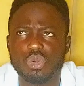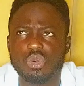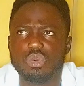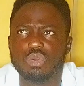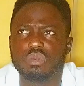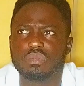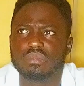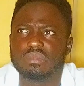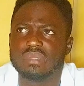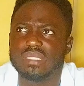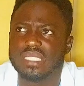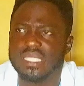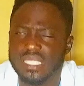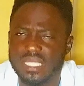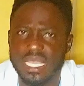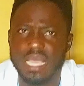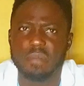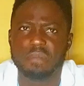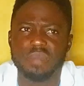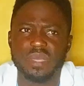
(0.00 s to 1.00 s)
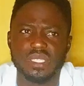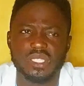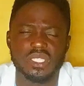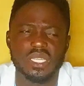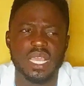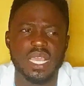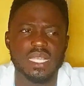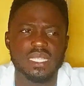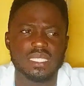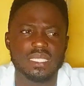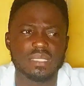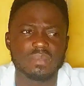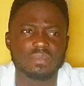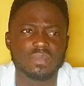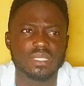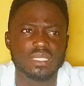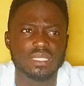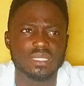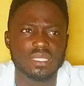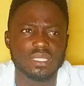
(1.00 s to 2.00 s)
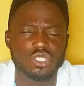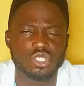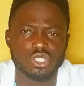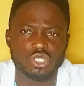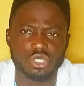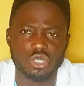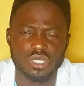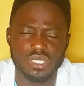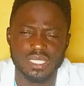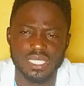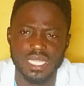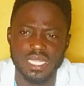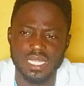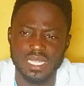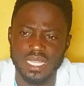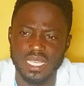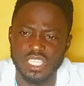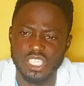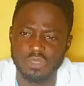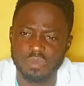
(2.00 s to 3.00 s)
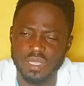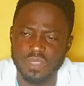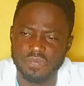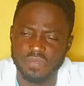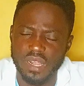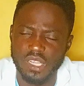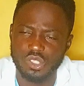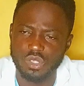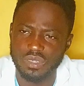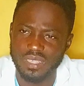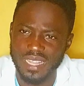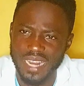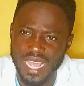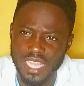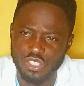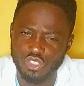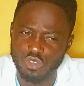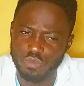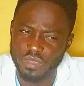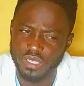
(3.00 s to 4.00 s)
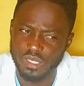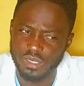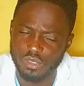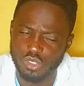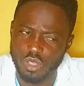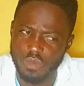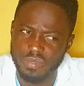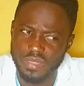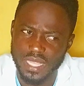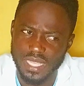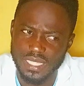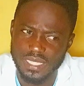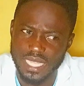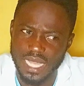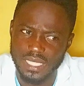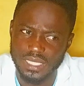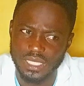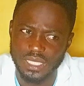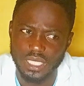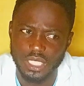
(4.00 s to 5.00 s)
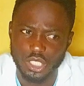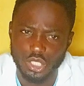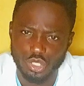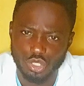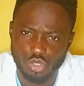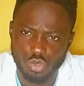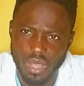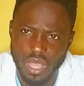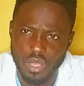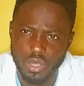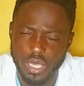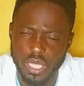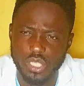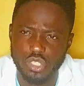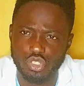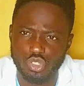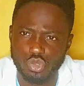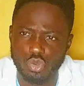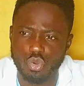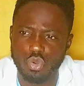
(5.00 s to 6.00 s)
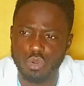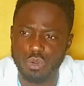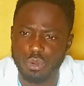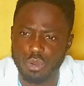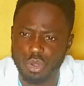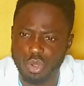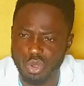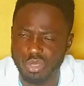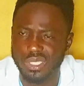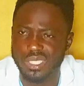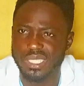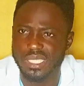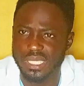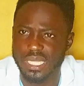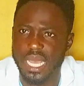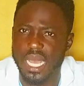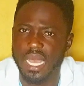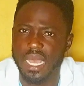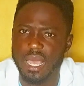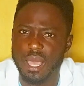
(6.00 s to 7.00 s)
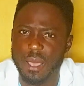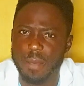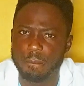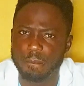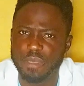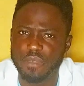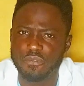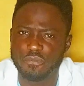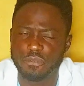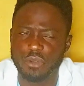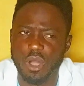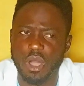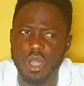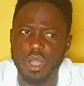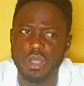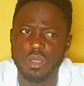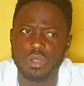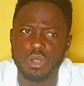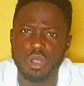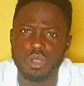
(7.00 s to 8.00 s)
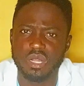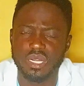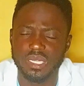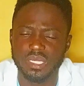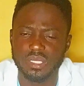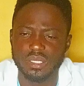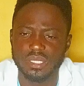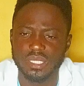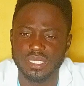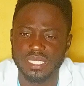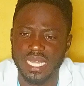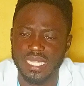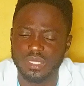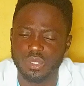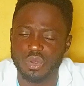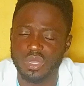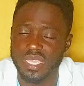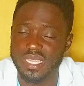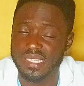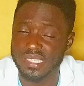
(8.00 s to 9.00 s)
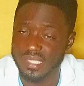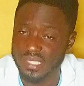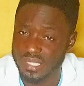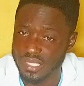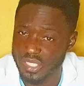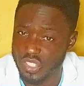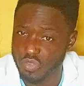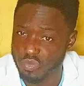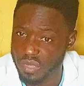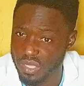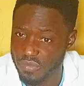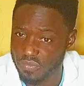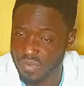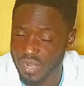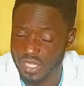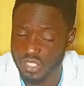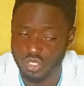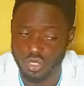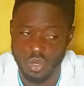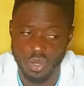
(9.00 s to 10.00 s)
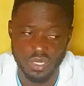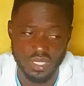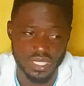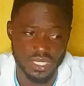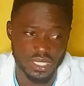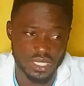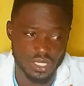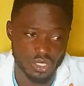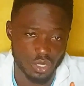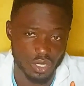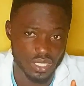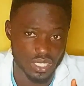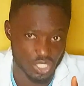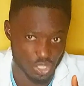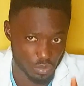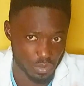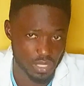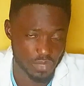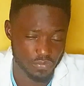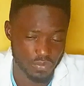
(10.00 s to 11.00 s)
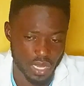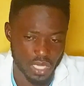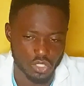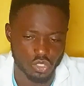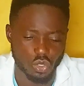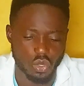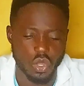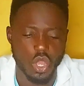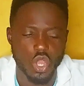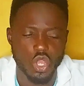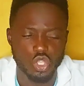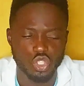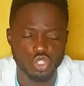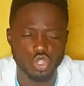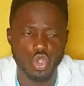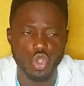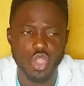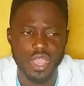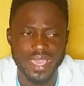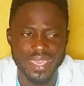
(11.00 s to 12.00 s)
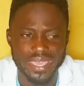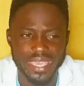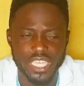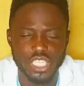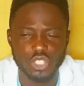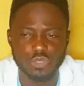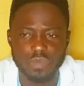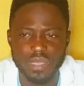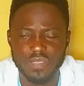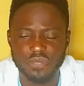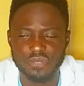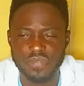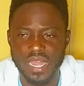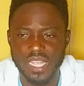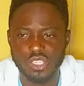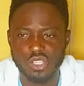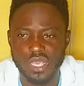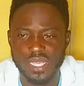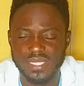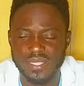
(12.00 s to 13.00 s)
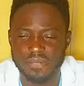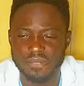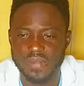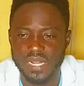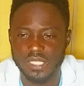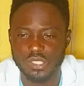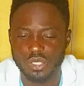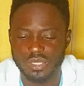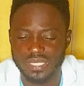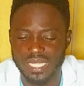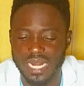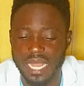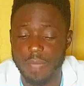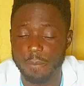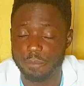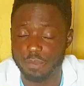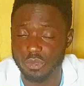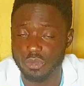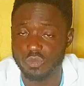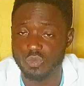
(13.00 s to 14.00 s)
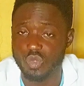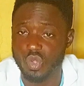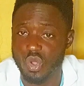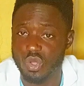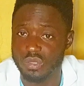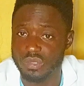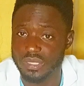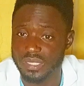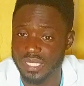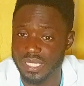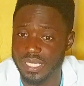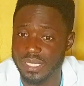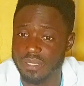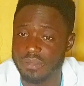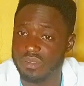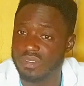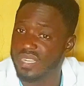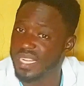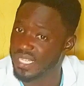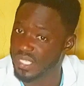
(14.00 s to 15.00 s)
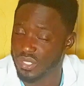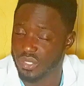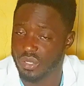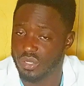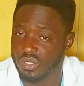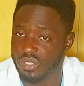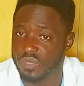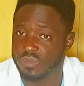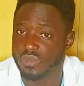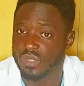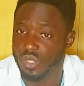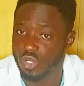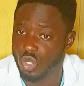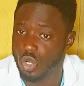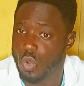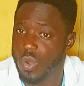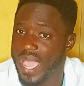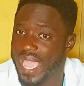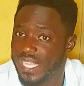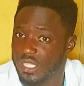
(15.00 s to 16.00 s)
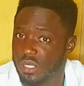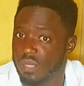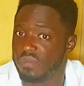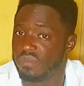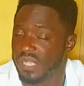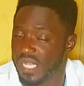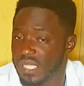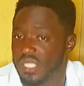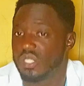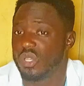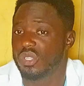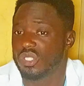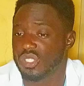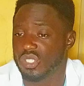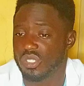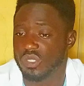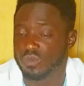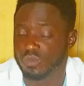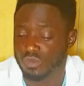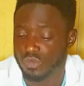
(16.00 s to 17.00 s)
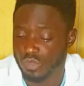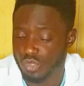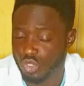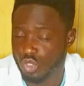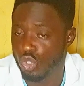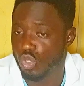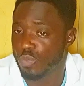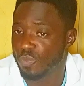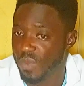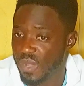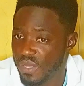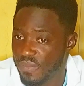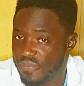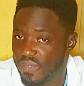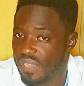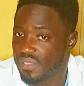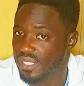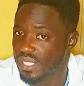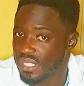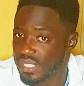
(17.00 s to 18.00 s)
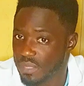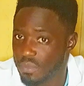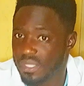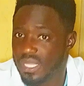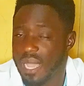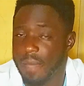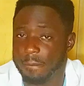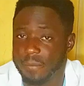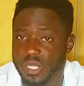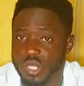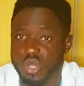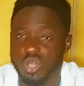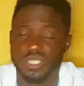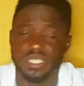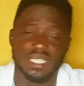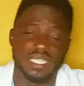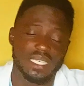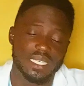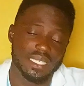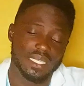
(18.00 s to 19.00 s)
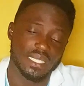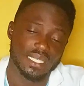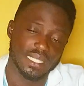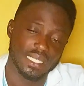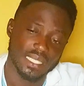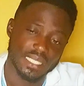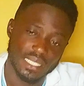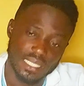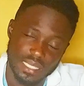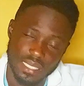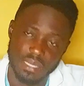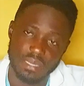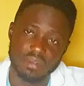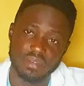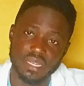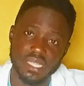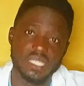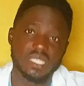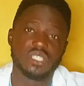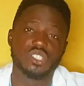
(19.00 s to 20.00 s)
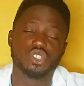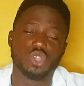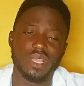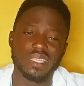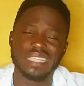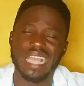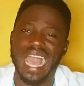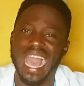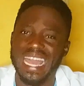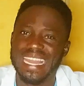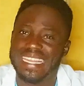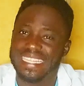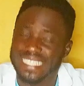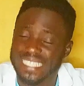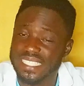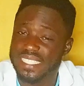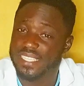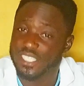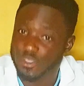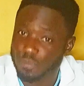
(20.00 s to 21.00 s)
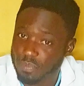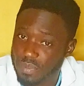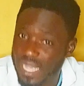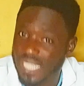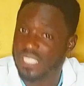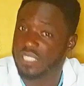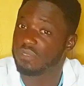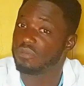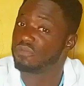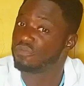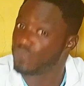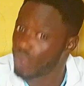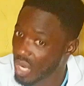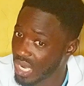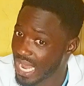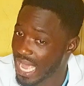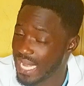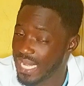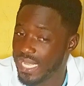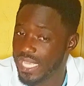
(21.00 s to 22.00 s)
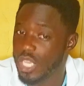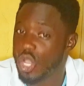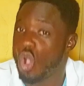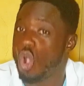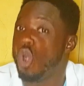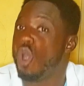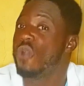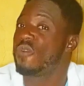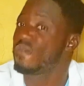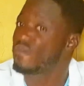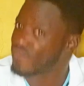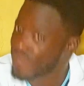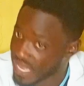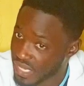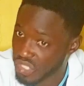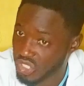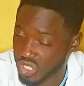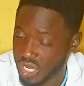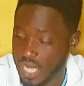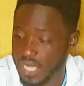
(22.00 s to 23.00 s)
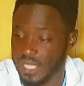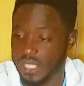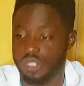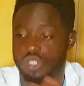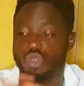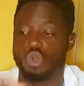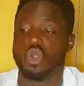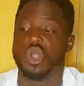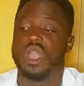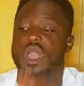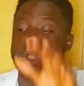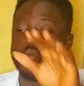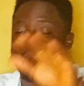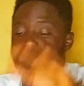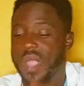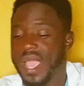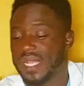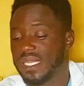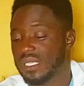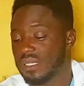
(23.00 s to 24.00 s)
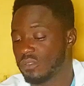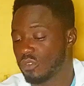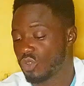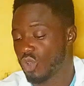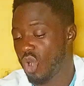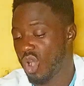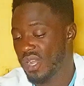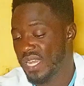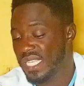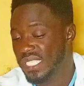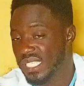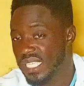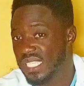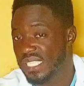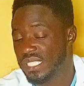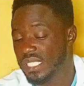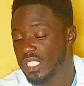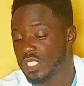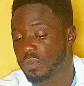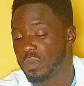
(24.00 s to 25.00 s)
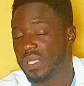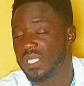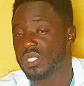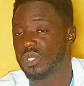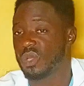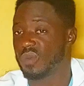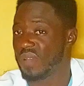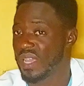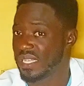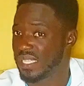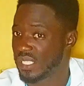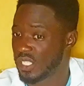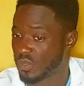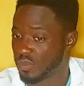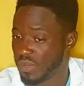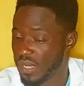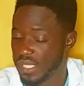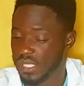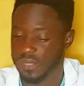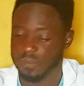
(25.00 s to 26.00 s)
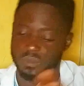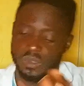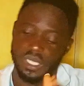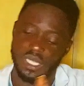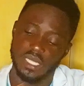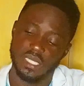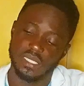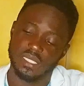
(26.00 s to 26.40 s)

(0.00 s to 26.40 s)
you see a patient sustaining a Smith fracture, there has to be some things that you are going to consider before concluding that, okay, this is a Smith fracture, this is not a Smith fracture. So a Smith fracture is a fracture that happened on the radius, lower end of radius, 2.5 centimeter below the wrist joint, and it is displaced volarly or ventrally. So when Colles is displacing over this place,